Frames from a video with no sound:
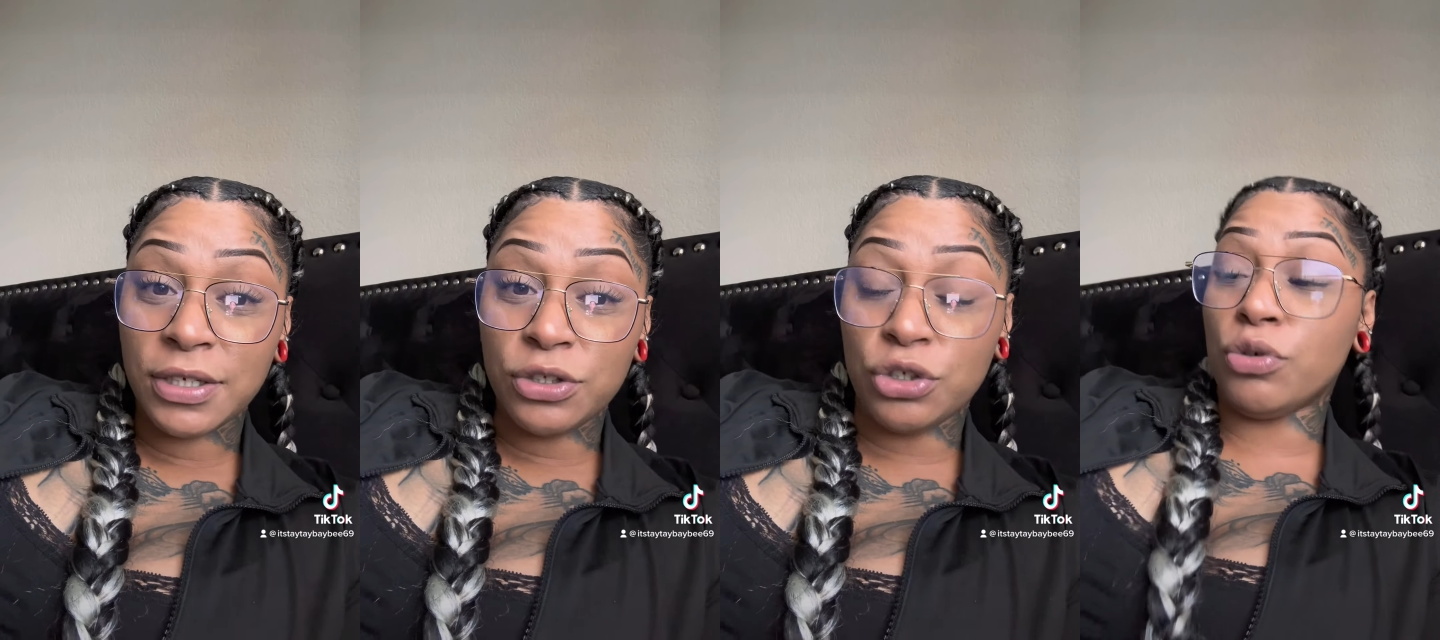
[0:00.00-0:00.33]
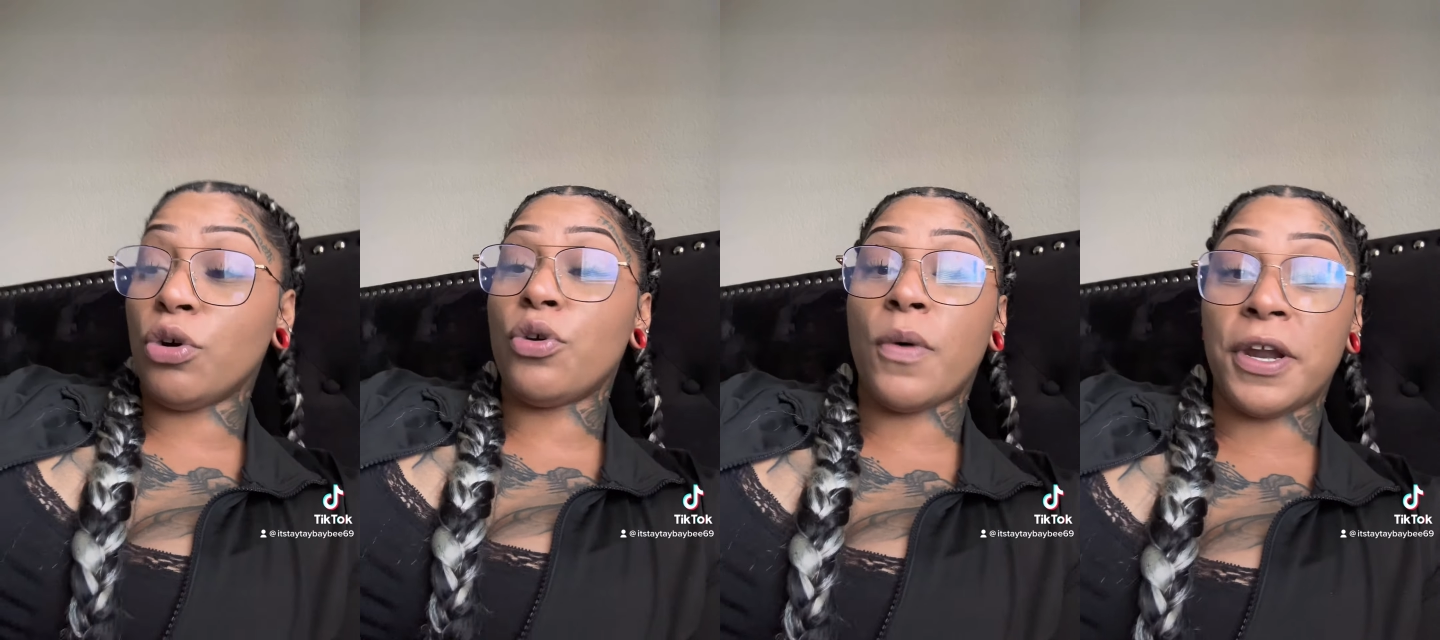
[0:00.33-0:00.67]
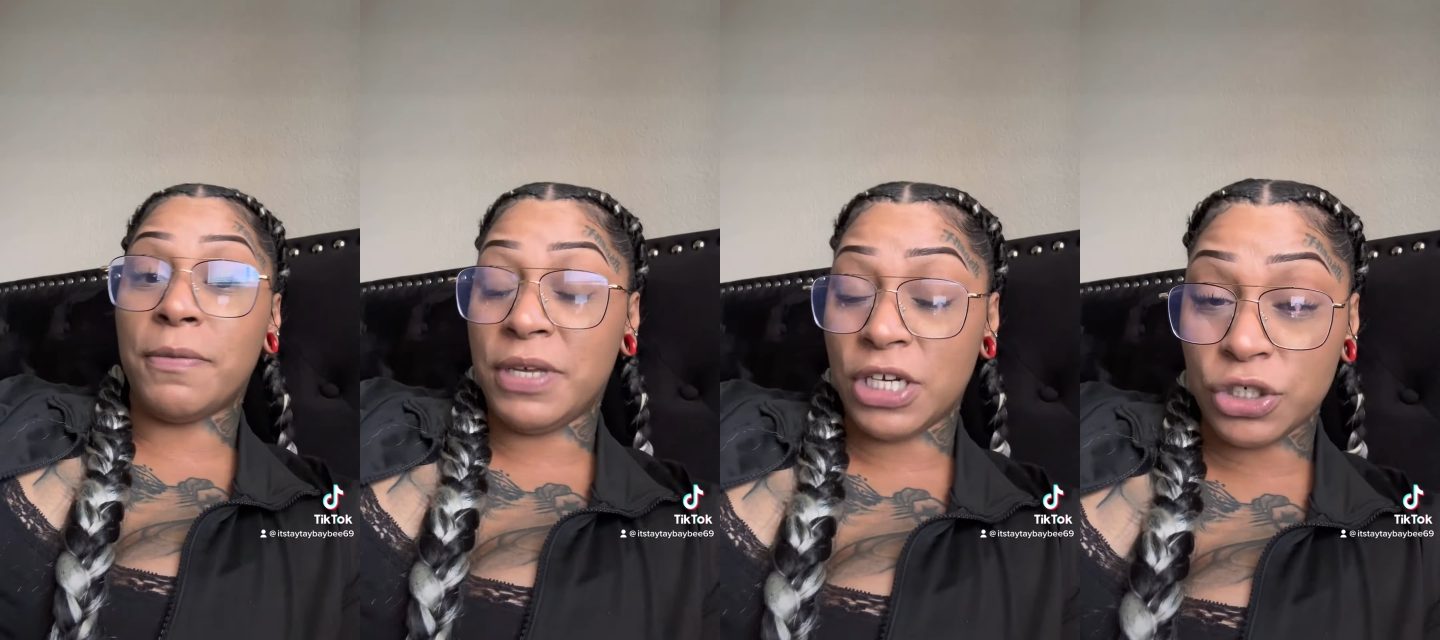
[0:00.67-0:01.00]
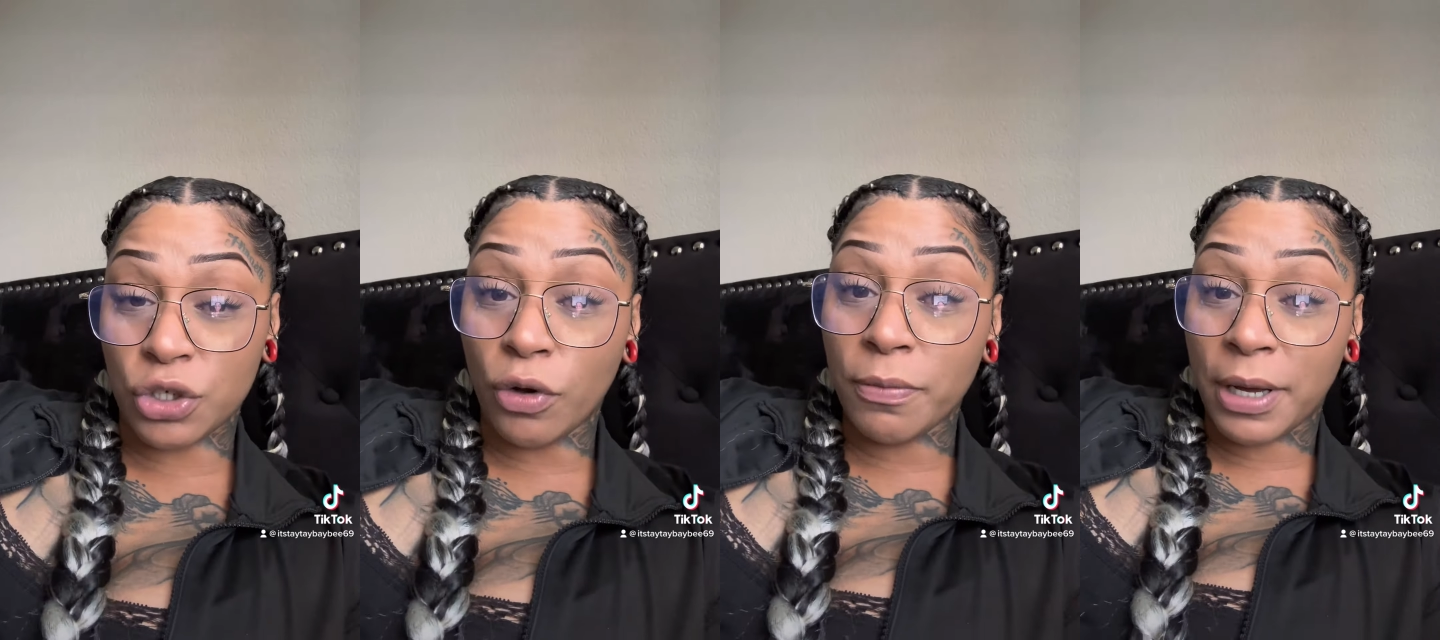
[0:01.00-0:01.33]
you don't know how to be an
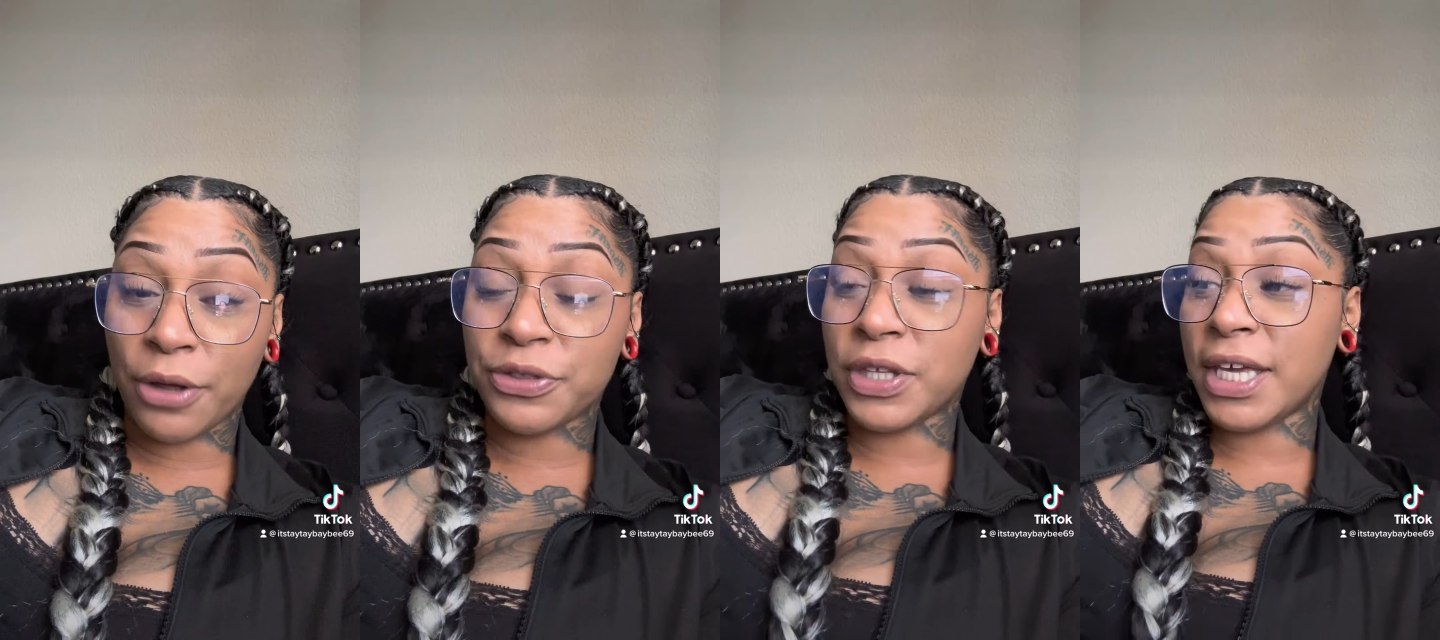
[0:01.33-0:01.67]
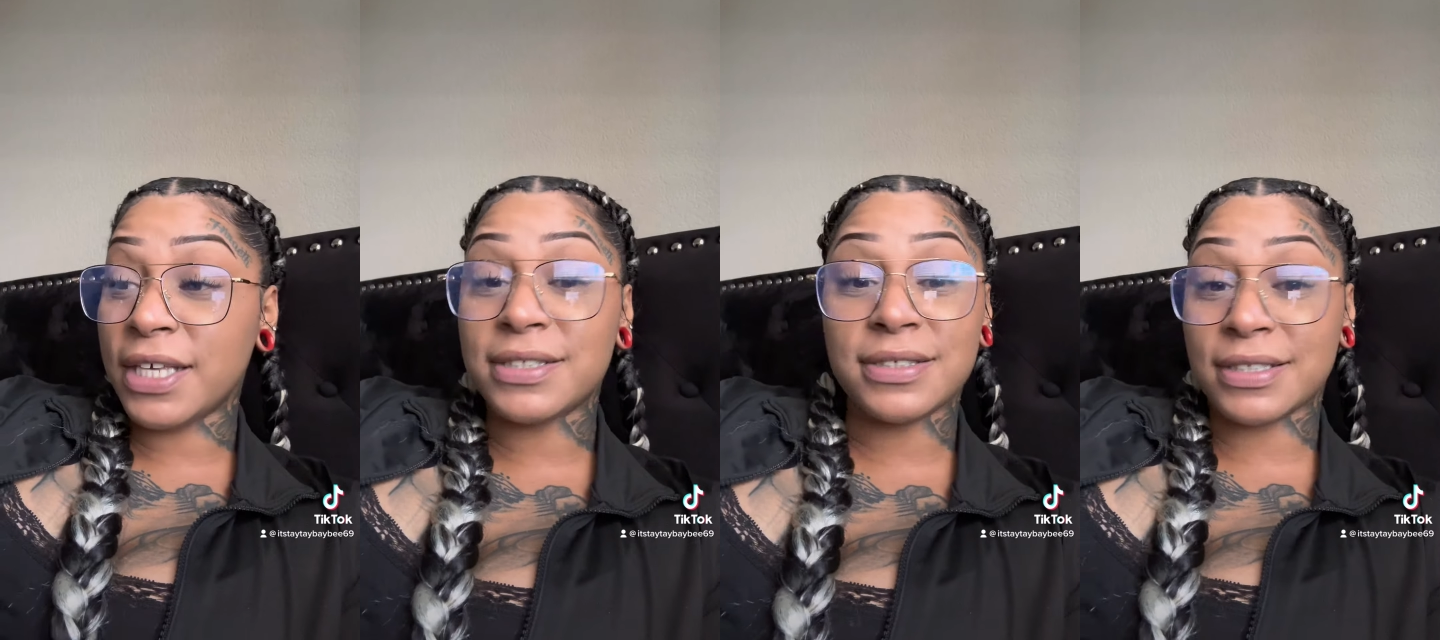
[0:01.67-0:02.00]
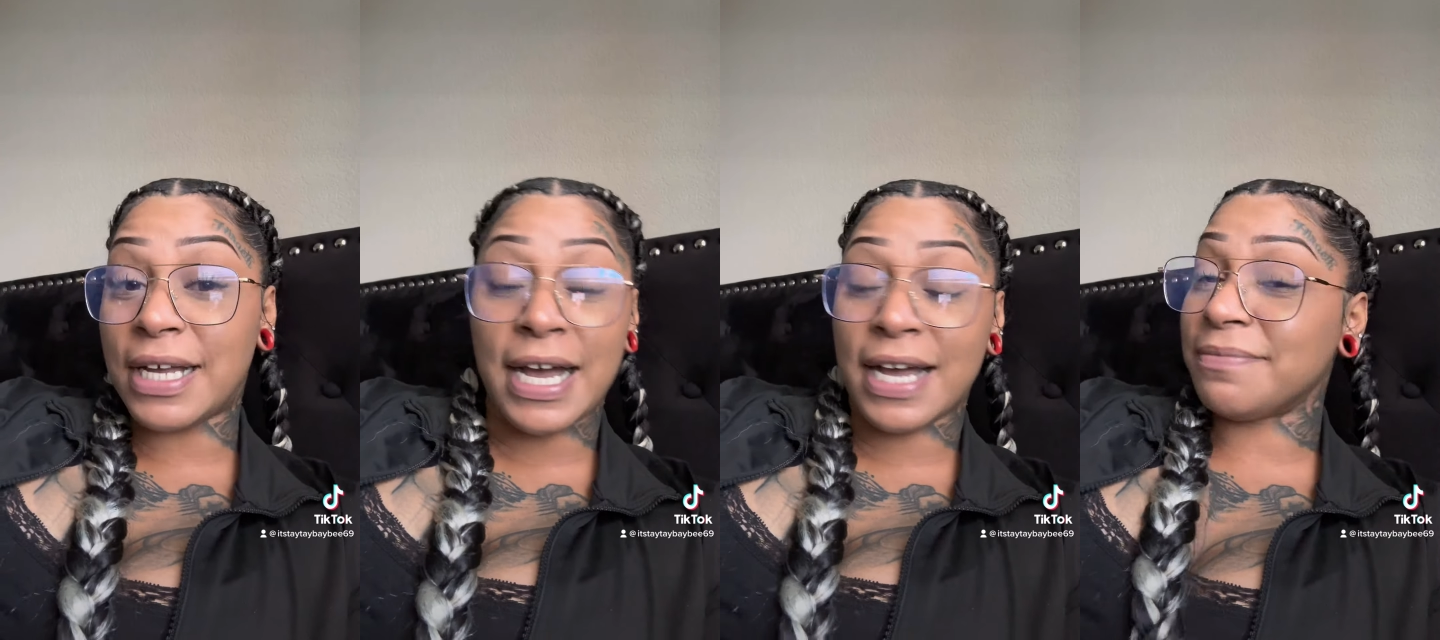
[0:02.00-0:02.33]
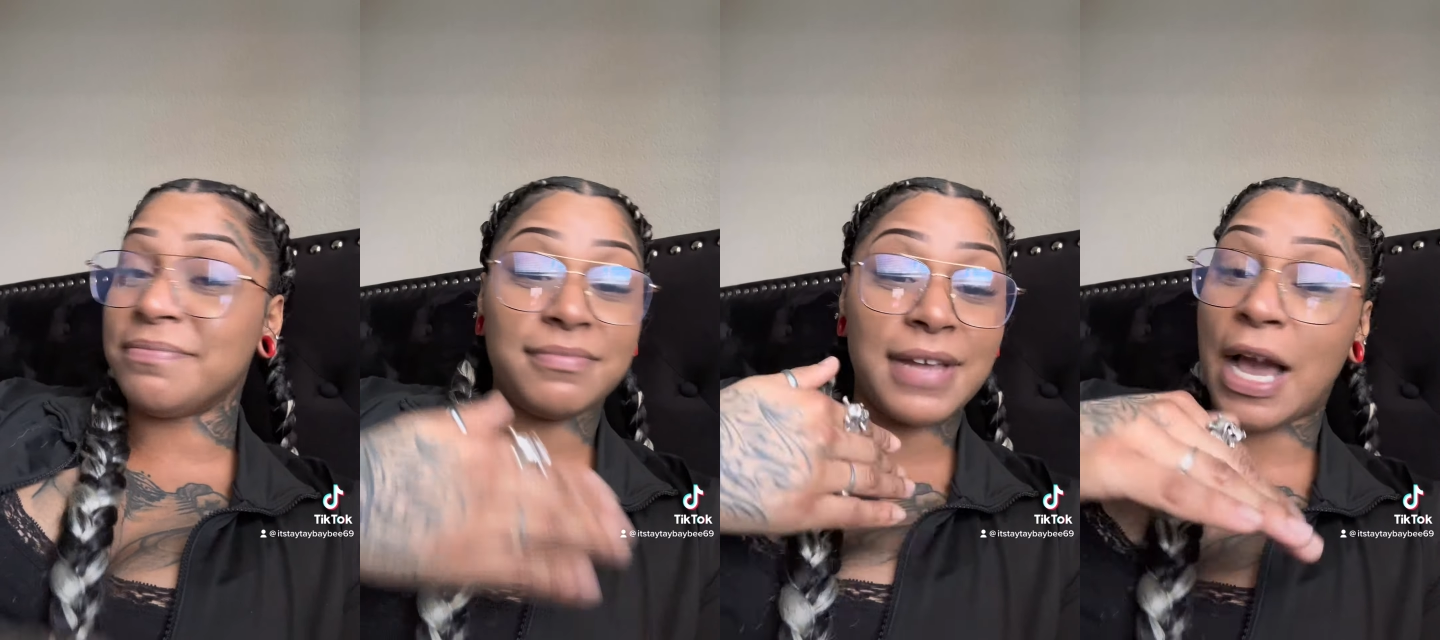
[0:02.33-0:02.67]
adult about things, I
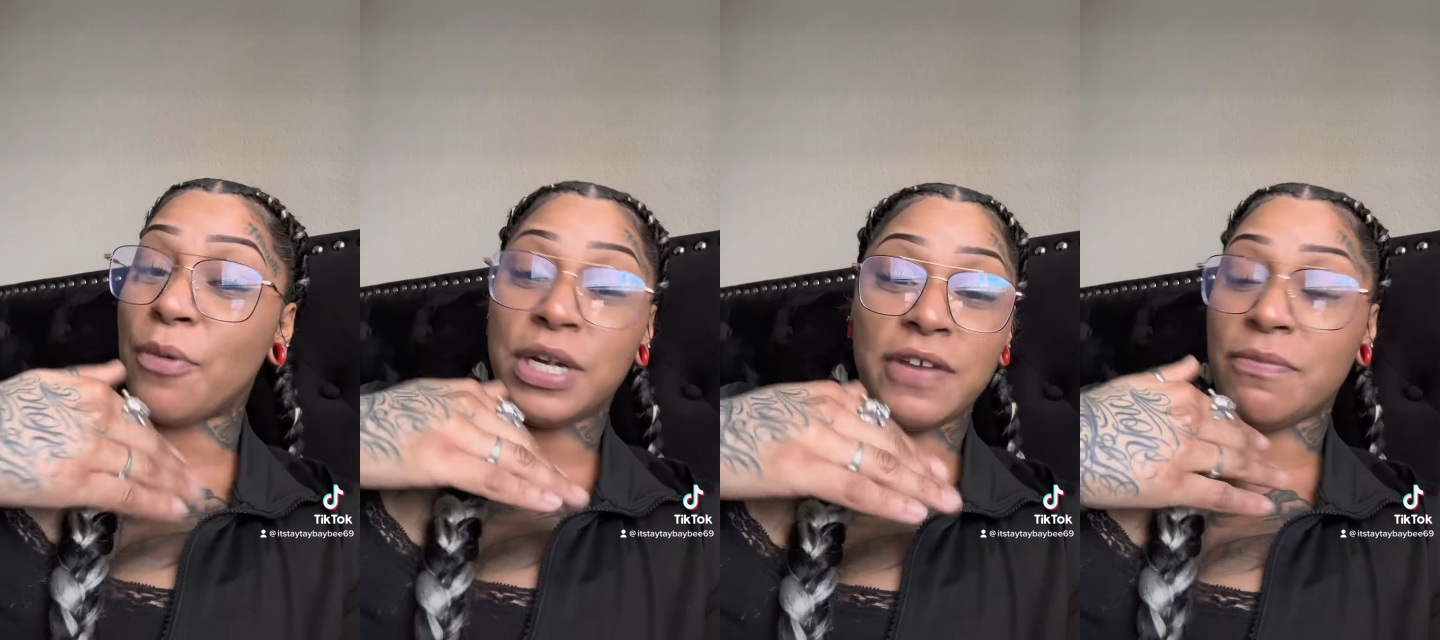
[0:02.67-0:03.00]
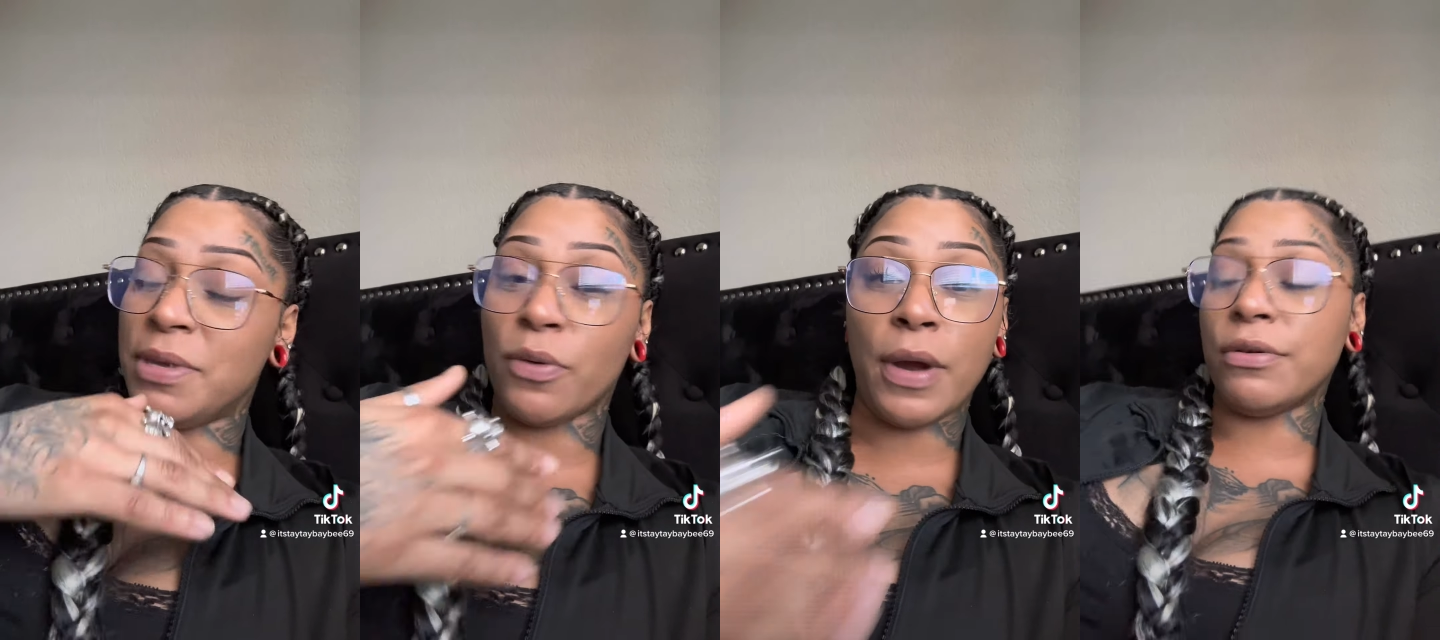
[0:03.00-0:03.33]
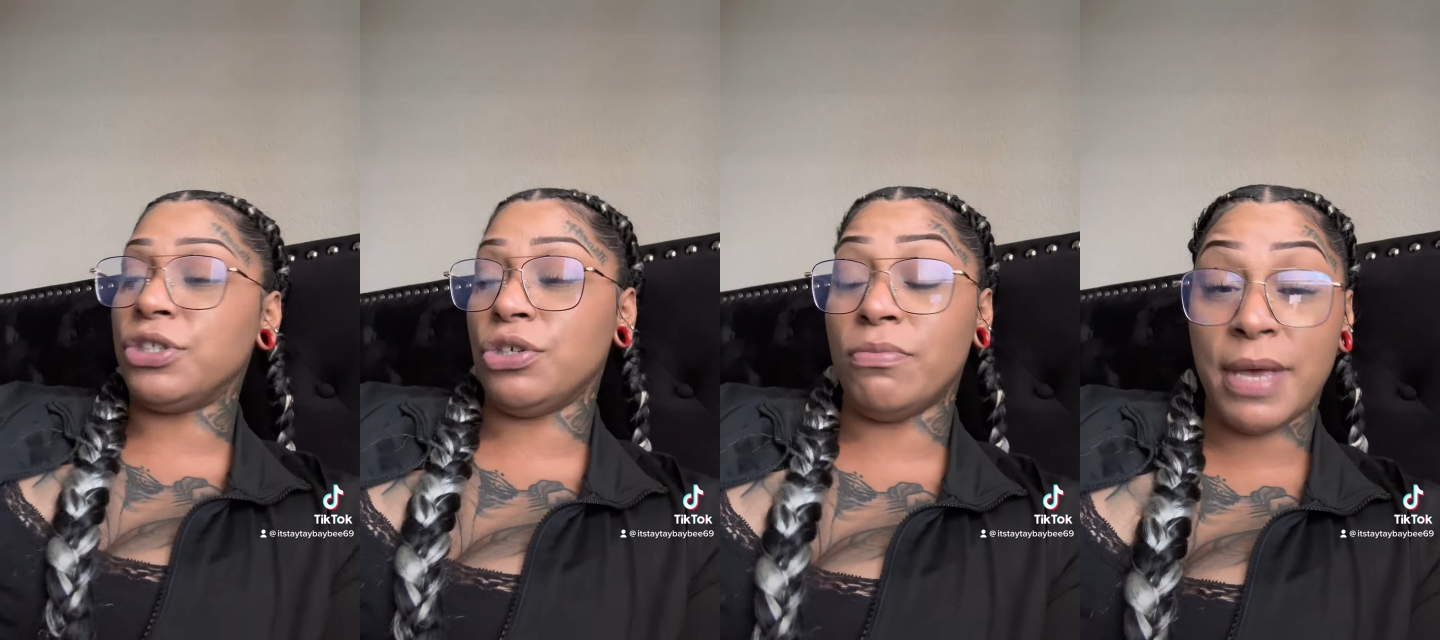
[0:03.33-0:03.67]
wouldn't even be around you.